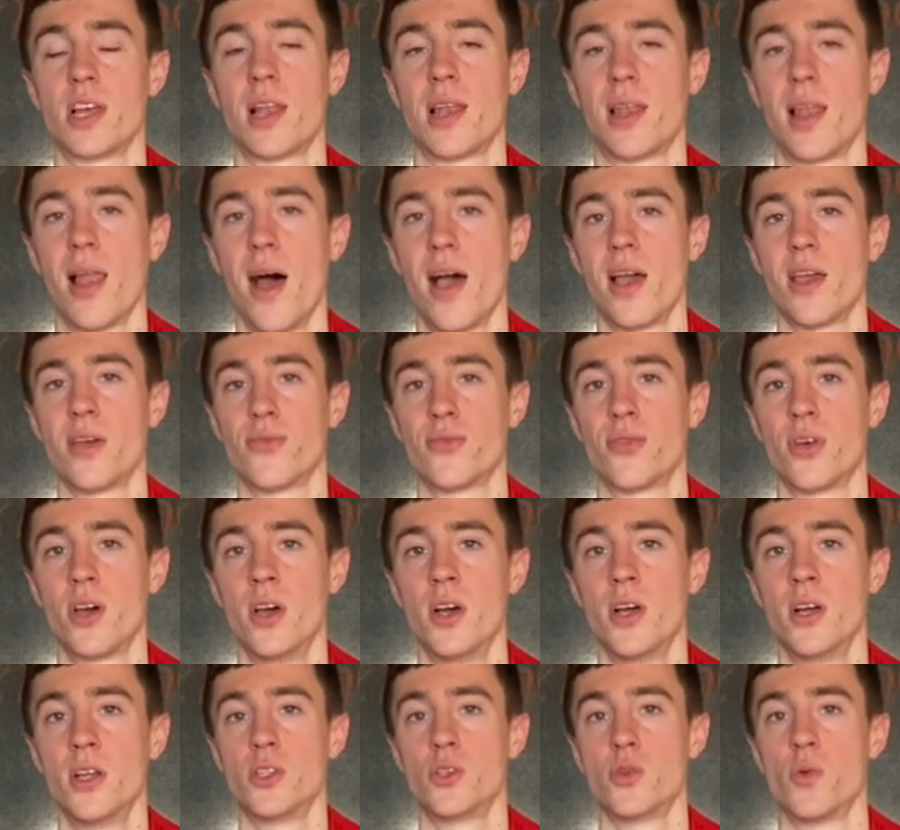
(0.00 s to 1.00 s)
and life
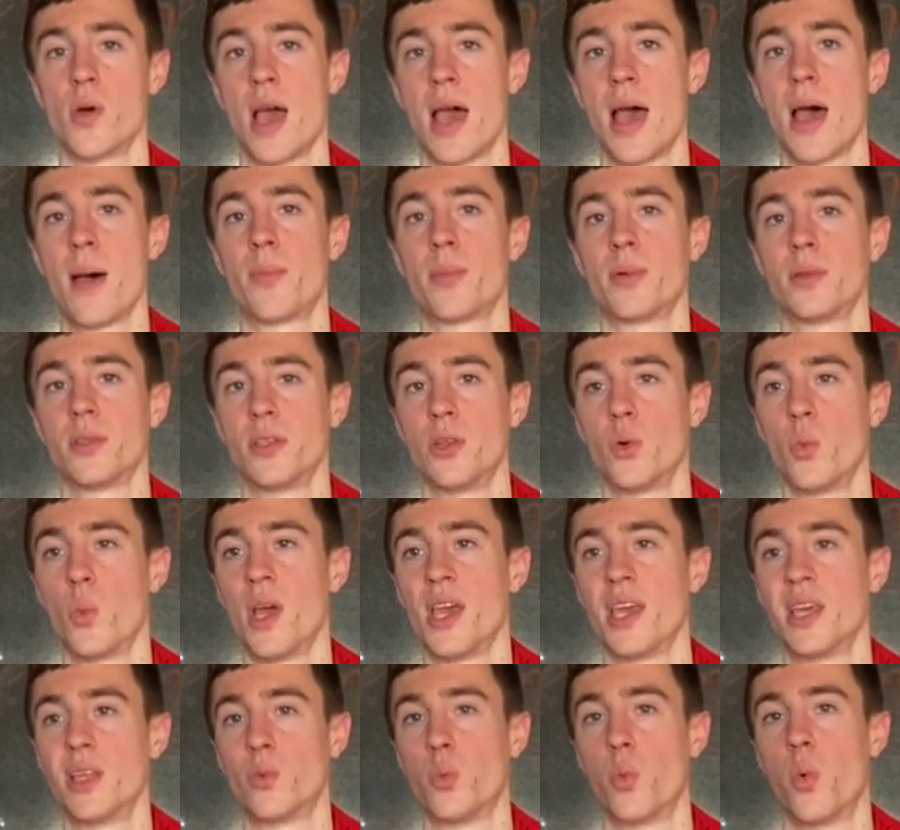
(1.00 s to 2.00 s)
to happen the
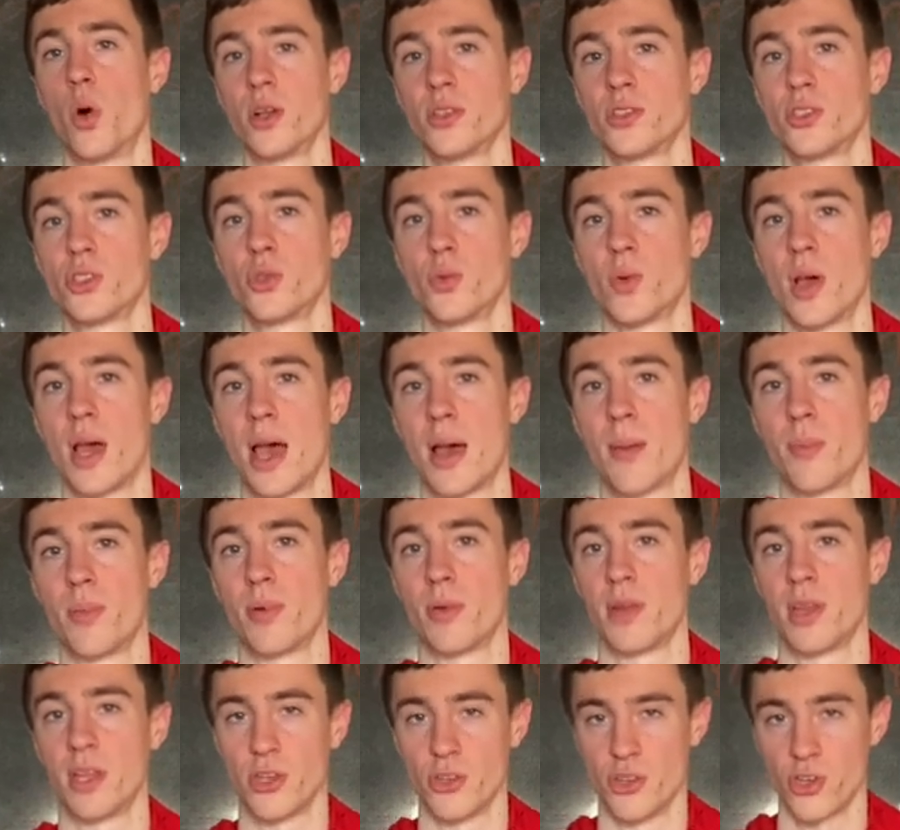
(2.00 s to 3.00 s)
way it wants to
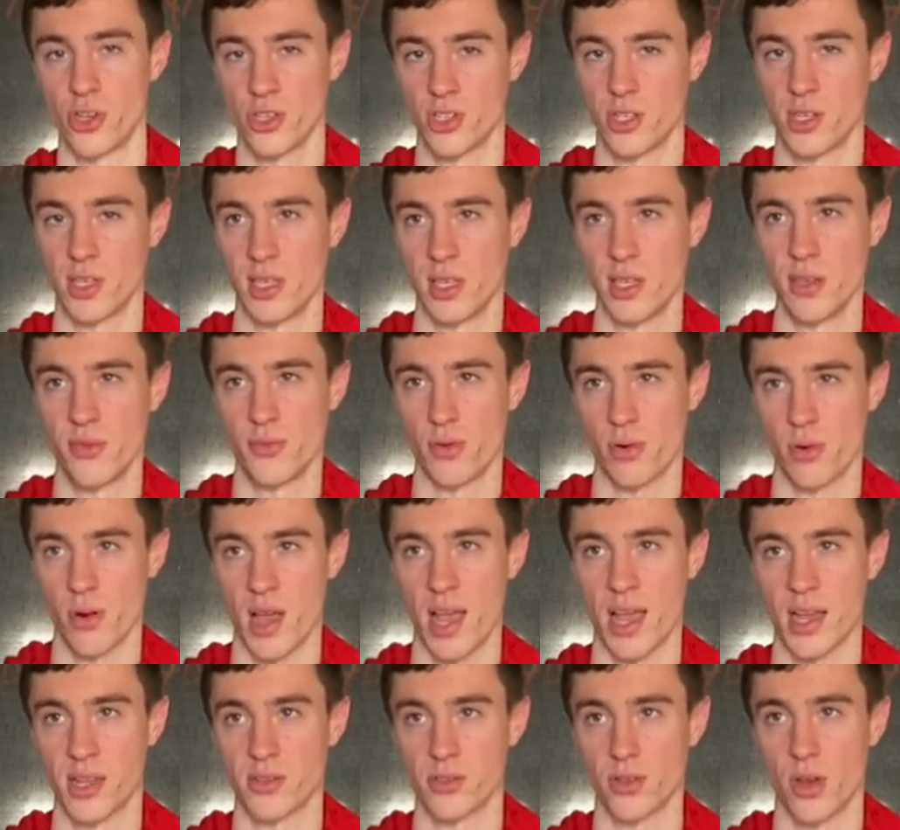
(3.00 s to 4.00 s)
happen and just leave your
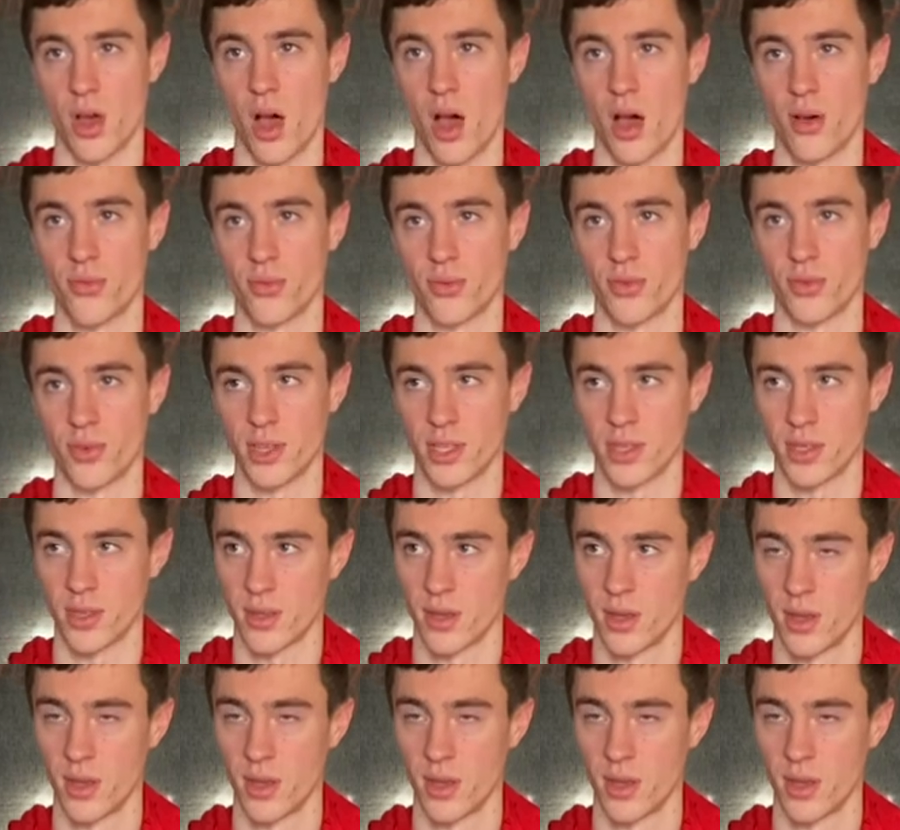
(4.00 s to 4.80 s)
hands off of it,